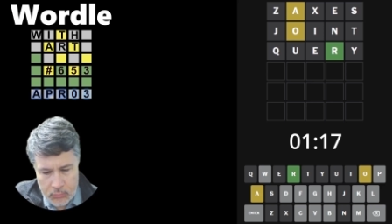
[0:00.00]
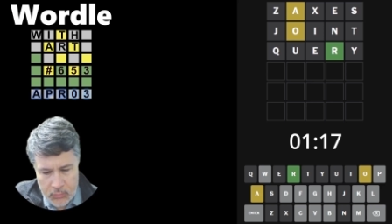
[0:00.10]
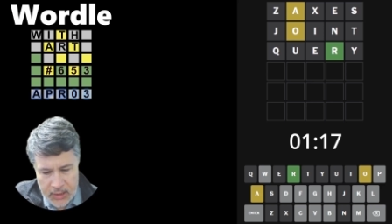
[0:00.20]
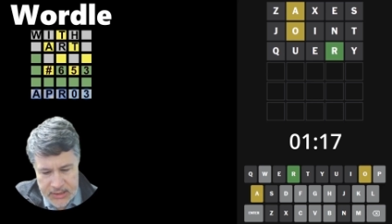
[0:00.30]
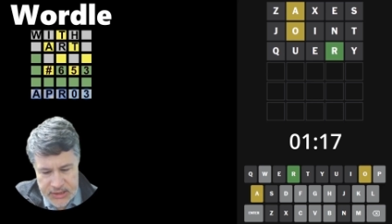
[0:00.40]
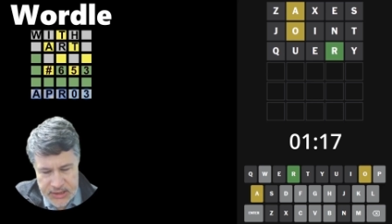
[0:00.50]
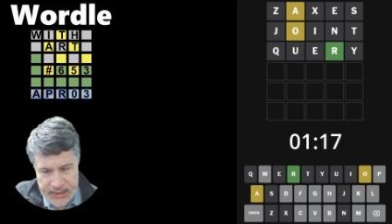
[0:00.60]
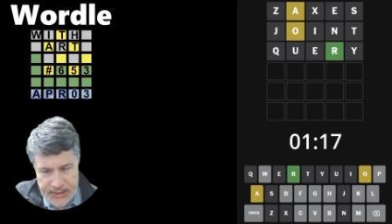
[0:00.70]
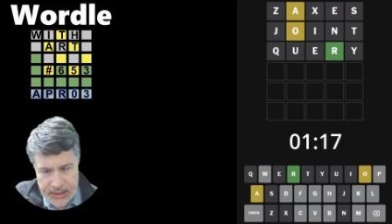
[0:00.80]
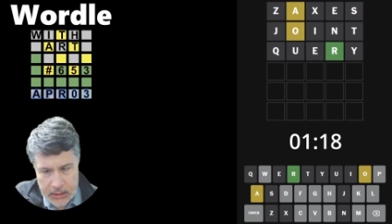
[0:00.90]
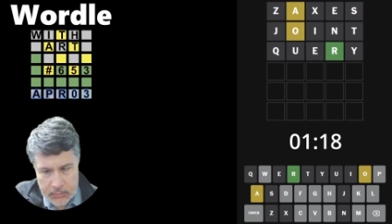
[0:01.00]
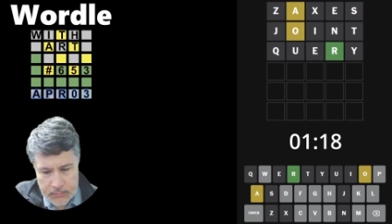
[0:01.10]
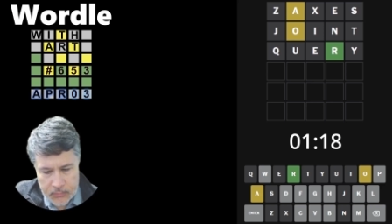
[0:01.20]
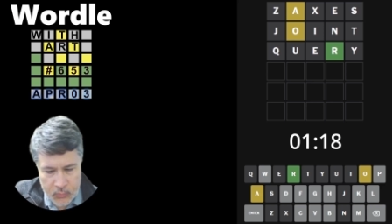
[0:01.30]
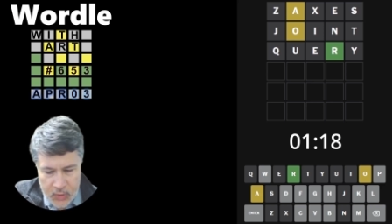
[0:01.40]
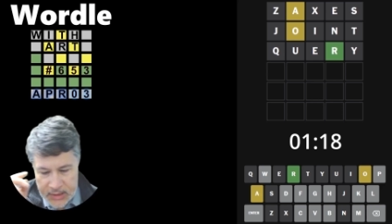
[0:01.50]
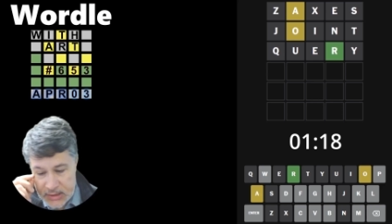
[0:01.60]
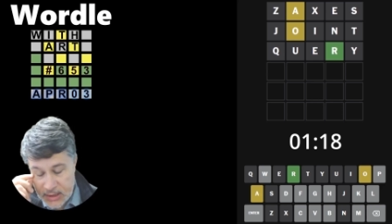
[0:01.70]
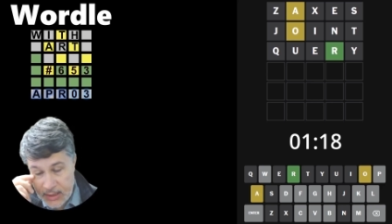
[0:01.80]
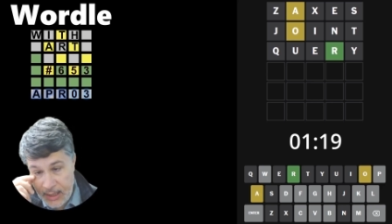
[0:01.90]
Let's see here. What is
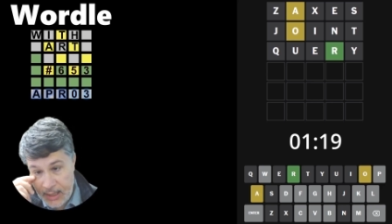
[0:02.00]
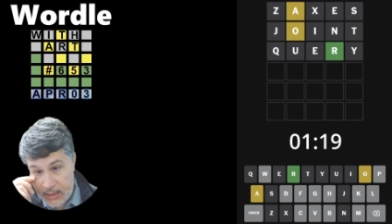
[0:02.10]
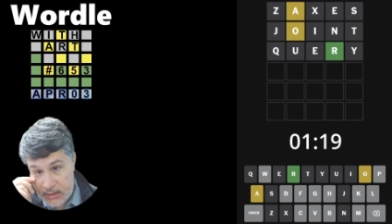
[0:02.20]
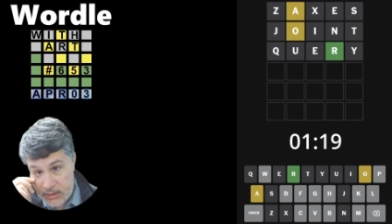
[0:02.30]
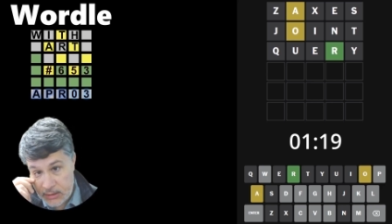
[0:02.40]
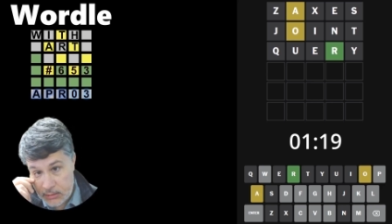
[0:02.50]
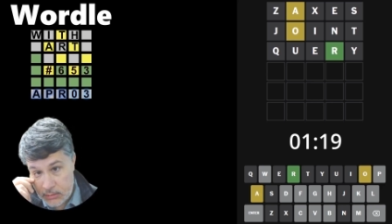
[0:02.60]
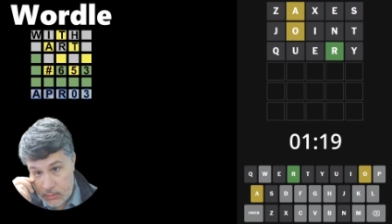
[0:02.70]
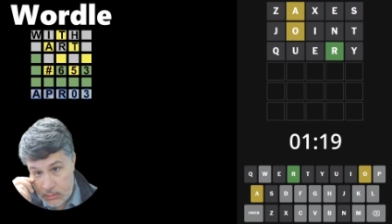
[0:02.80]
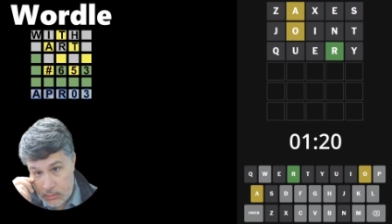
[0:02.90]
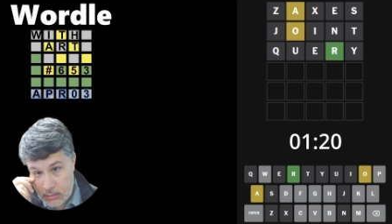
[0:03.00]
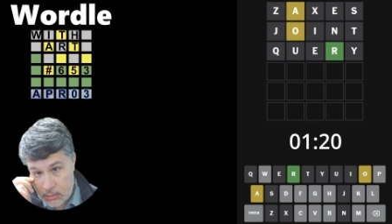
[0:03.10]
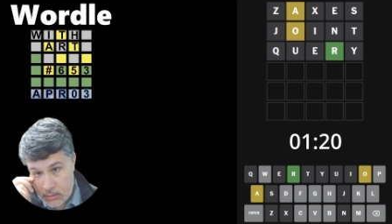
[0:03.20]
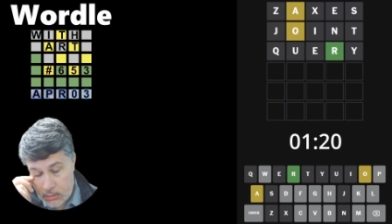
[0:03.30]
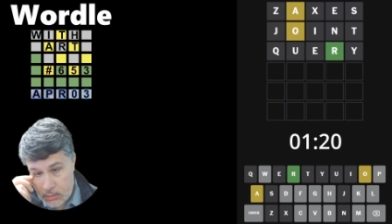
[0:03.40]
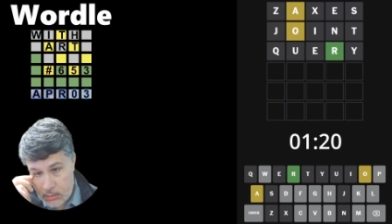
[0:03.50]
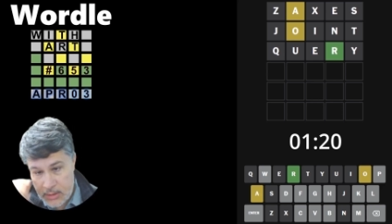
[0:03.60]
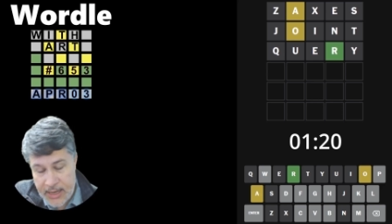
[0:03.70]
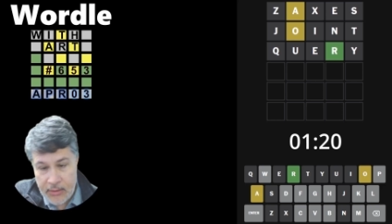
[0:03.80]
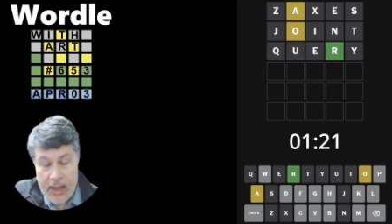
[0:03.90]
it going to end in?
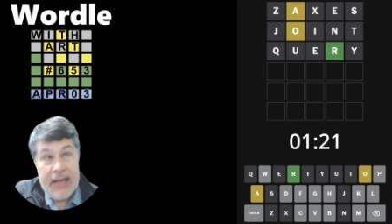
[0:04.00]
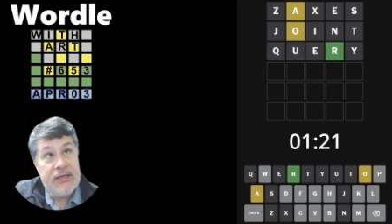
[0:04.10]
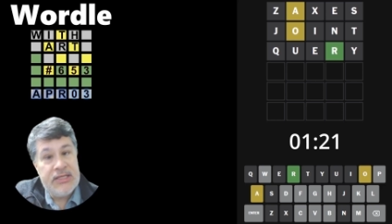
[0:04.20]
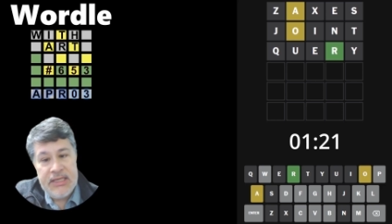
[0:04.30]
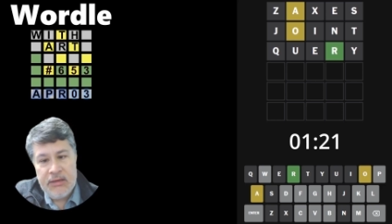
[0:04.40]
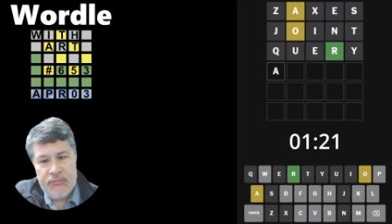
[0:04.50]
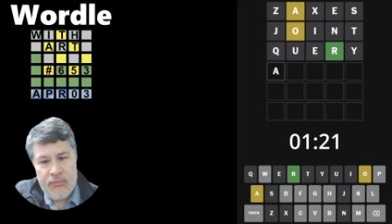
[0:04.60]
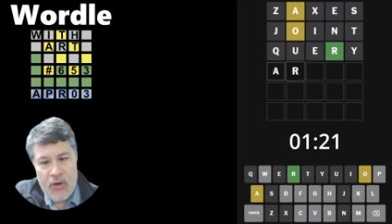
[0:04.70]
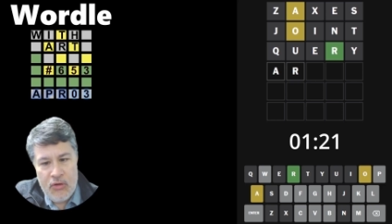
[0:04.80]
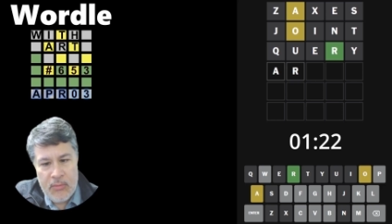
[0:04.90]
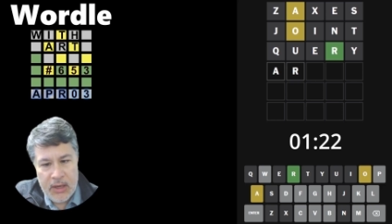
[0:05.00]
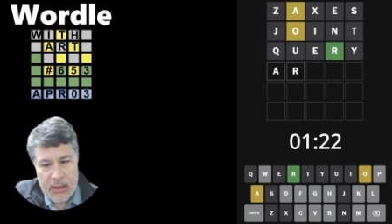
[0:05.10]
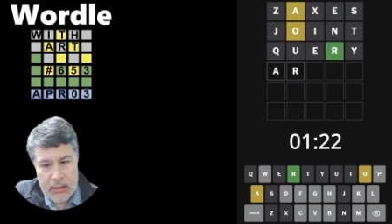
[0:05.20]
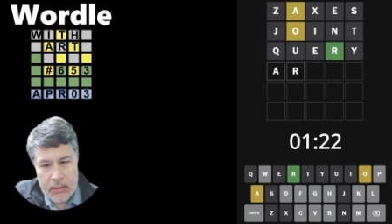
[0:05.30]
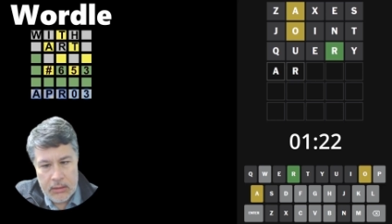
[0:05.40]
Now, I see aroma.